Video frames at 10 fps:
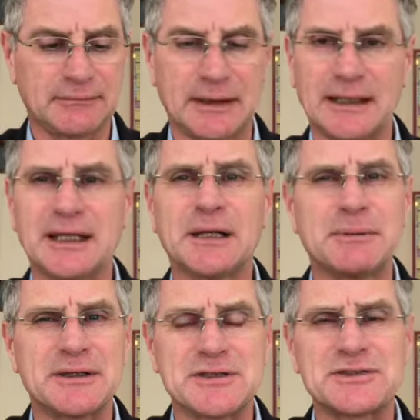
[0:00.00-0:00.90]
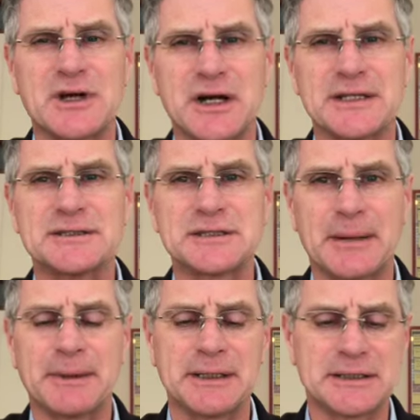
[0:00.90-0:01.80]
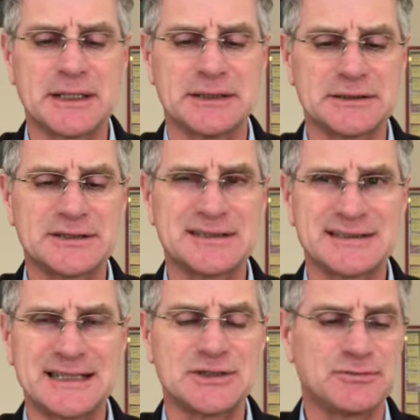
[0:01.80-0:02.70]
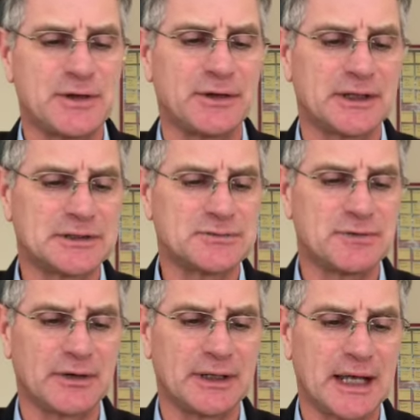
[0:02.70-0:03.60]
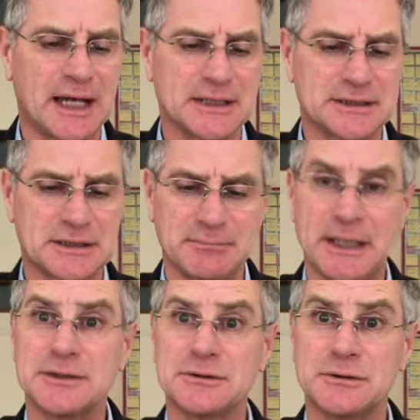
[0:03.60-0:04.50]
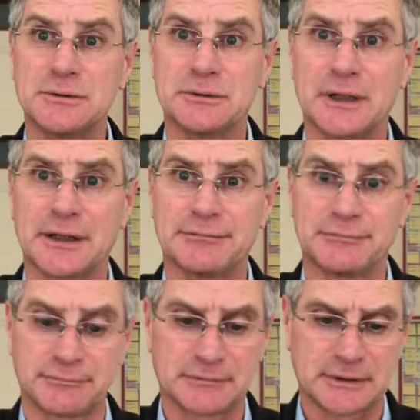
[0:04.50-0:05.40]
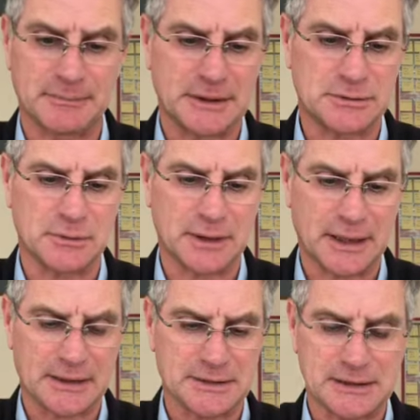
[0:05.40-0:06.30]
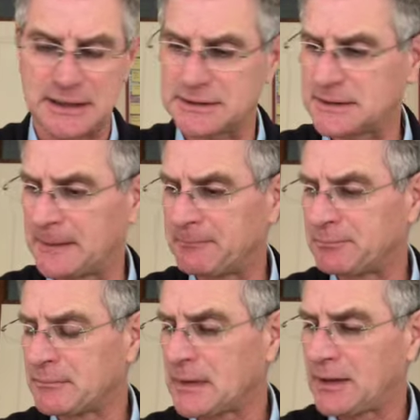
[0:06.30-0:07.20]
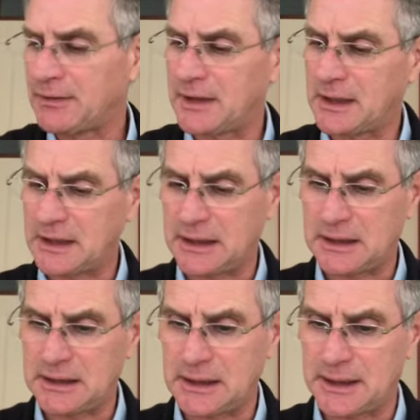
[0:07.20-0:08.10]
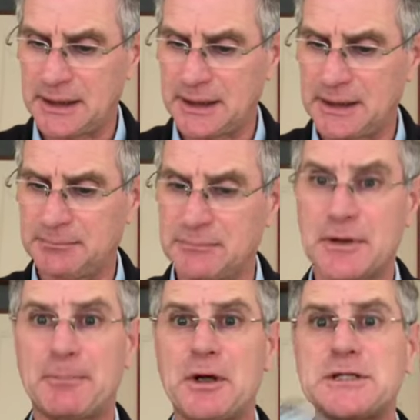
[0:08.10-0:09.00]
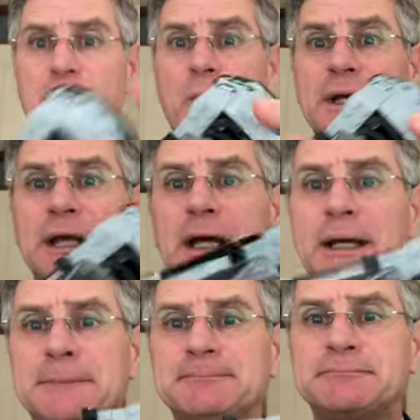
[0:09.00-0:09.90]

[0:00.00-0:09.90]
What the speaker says: a little bit the size. I mean, it's very large compared to all the other sets. The Project 1 car,